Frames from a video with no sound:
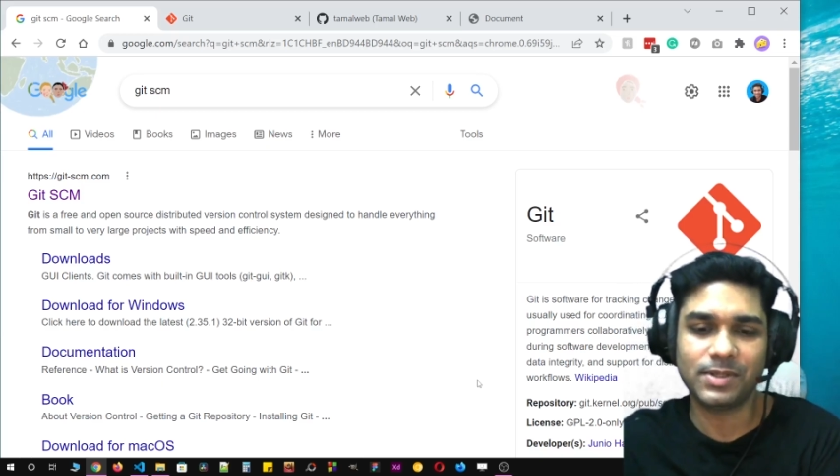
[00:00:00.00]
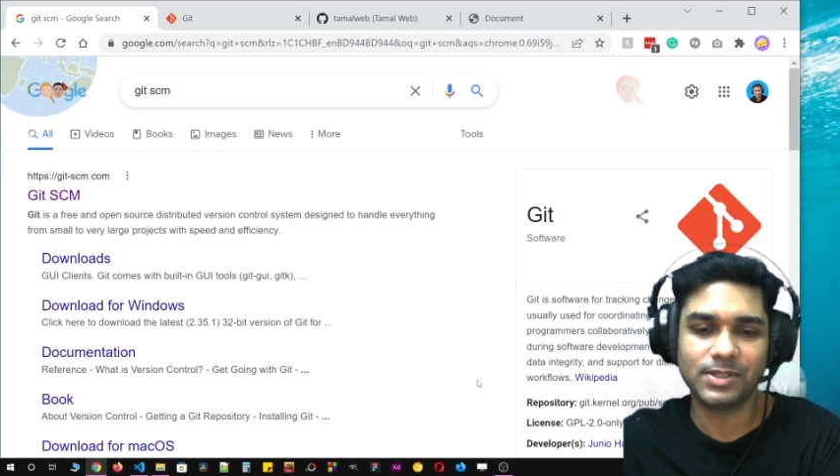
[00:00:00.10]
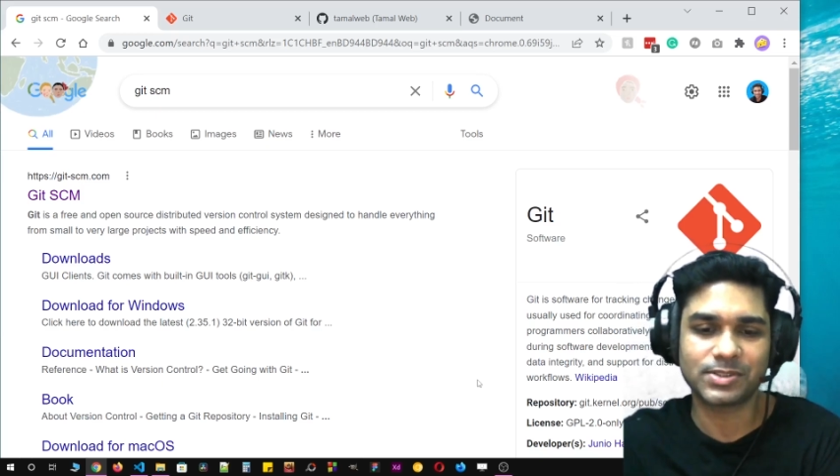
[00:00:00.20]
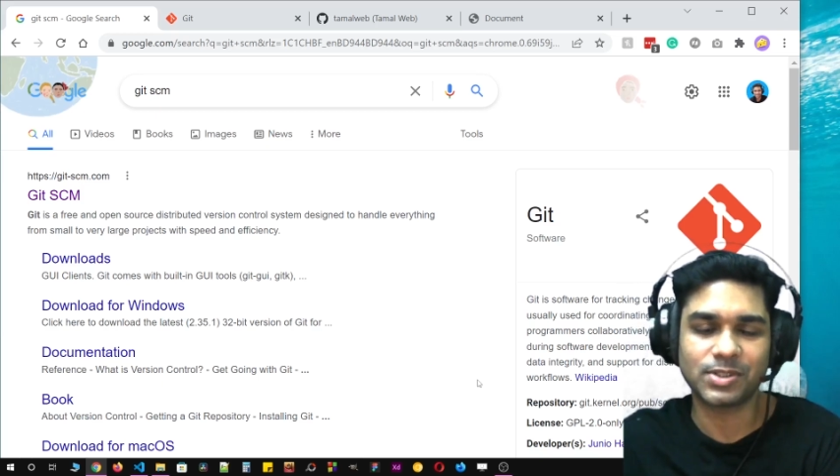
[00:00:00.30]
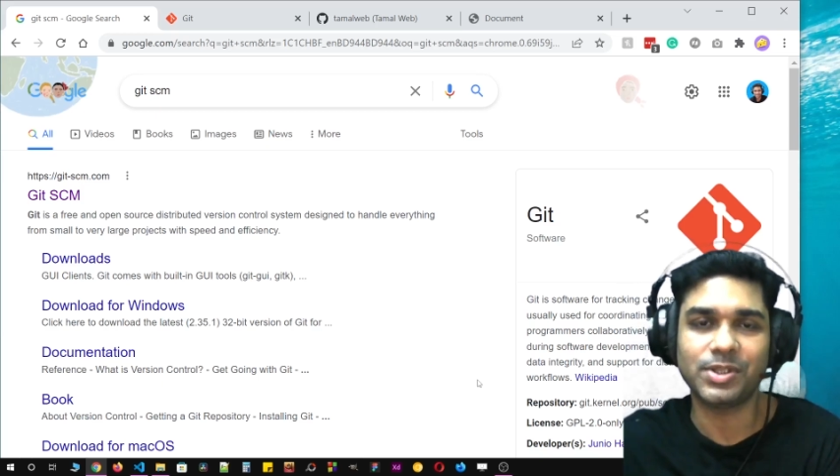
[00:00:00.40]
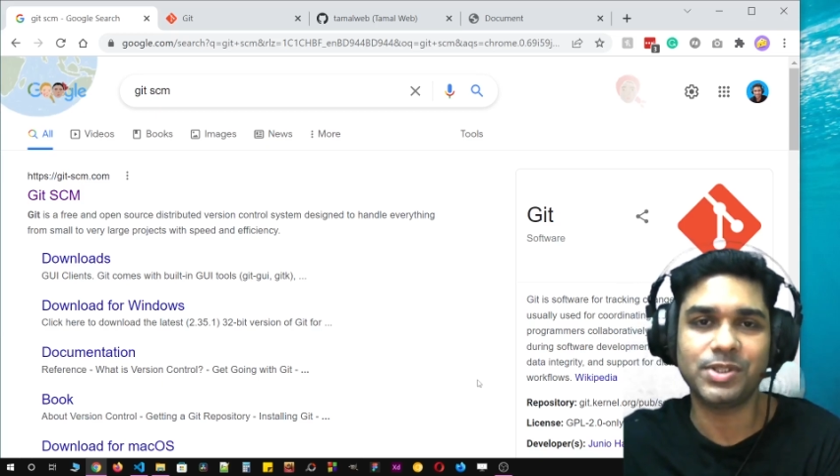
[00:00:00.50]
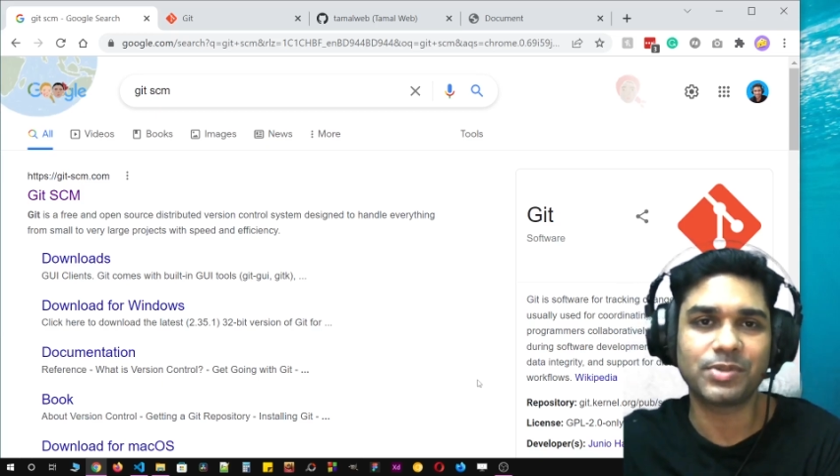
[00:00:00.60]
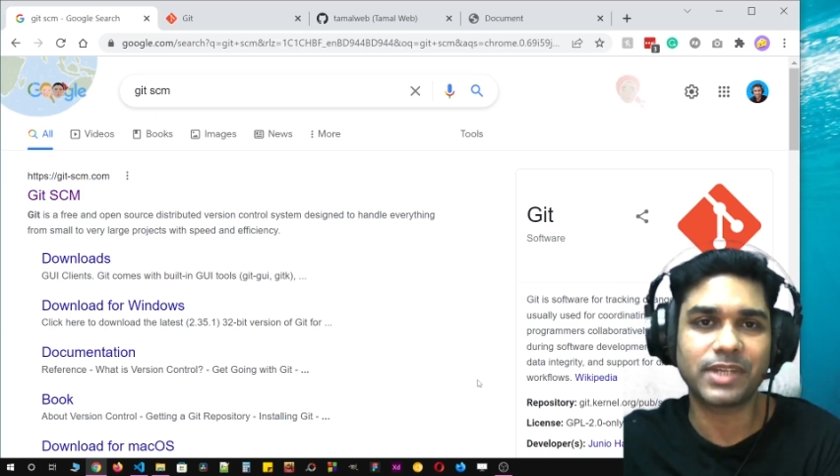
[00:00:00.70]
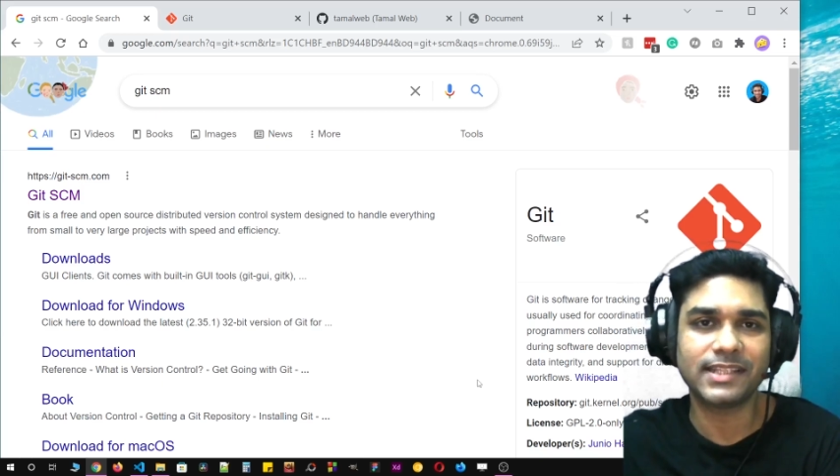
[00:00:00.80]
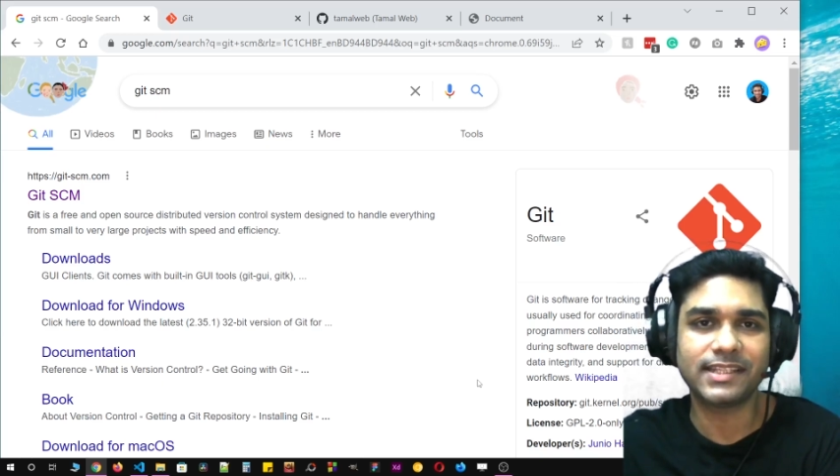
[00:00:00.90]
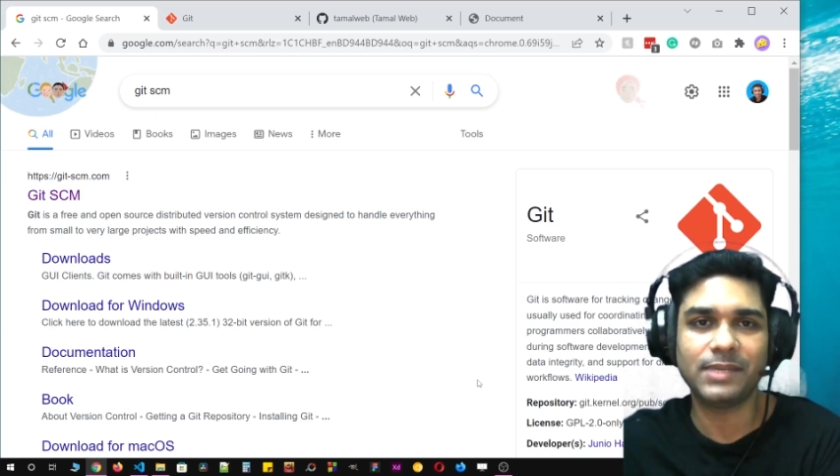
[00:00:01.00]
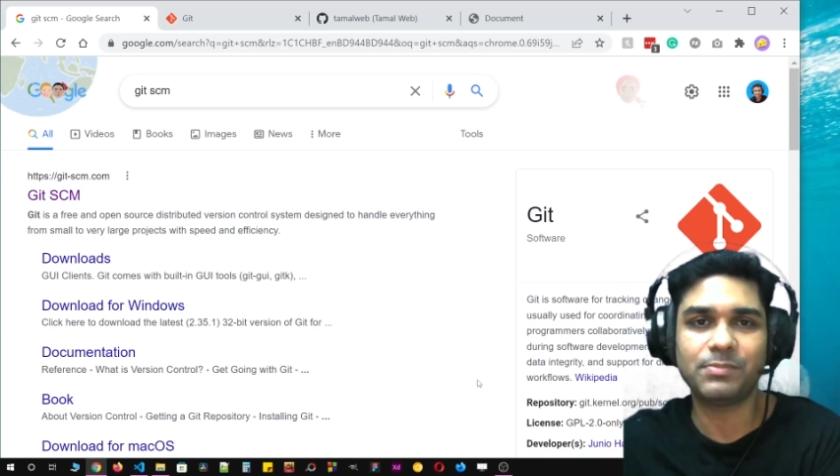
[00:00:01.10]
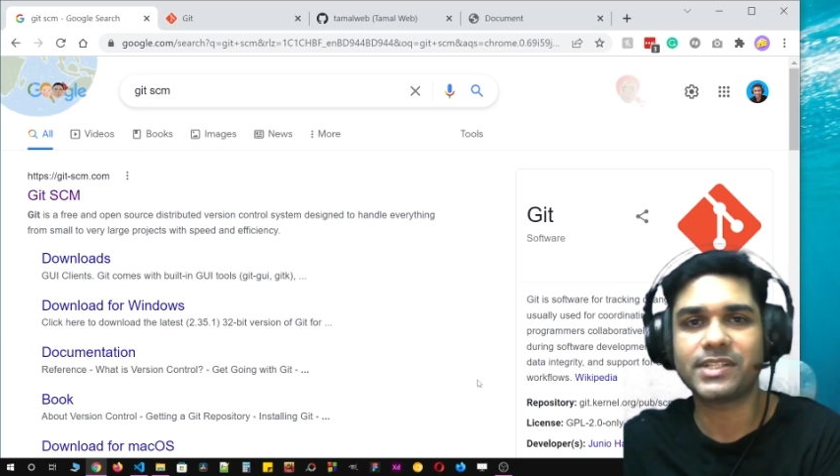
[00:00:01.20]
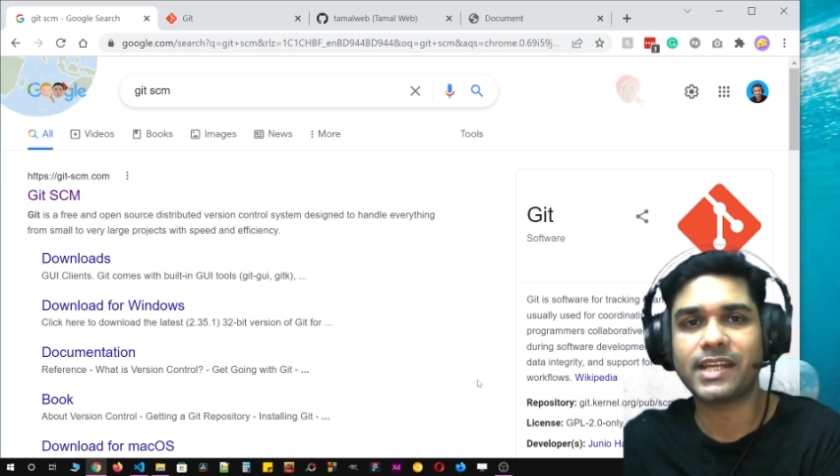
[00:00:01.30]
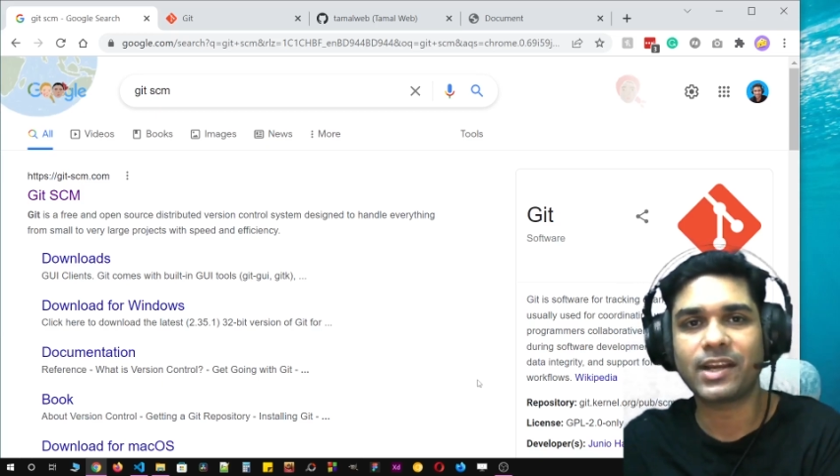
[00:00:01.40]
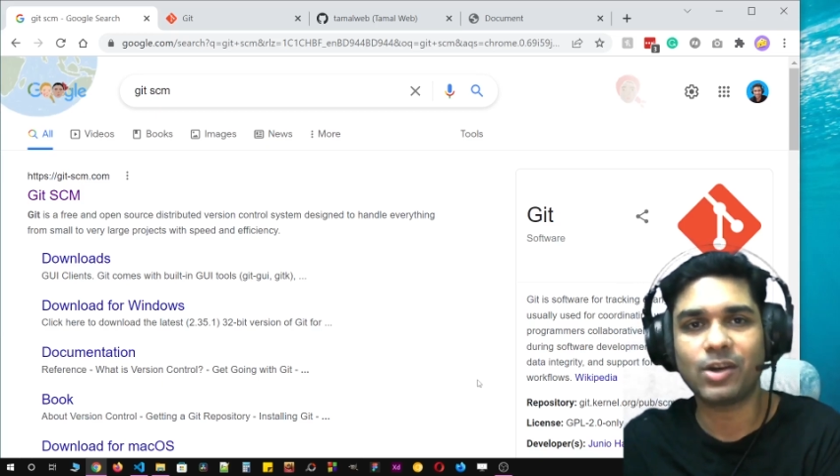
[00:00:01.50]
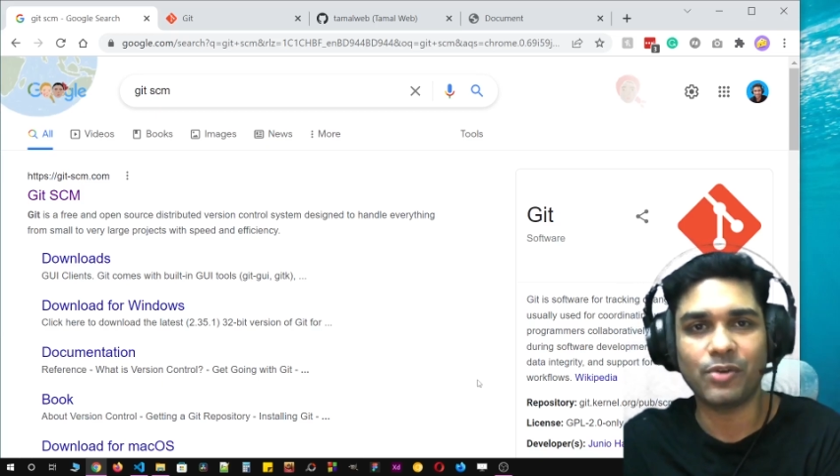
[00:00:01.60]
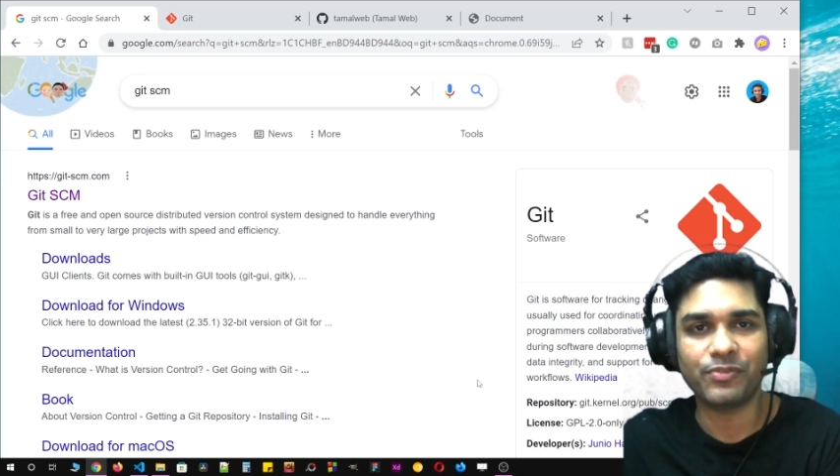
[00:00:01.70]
so you can keep track of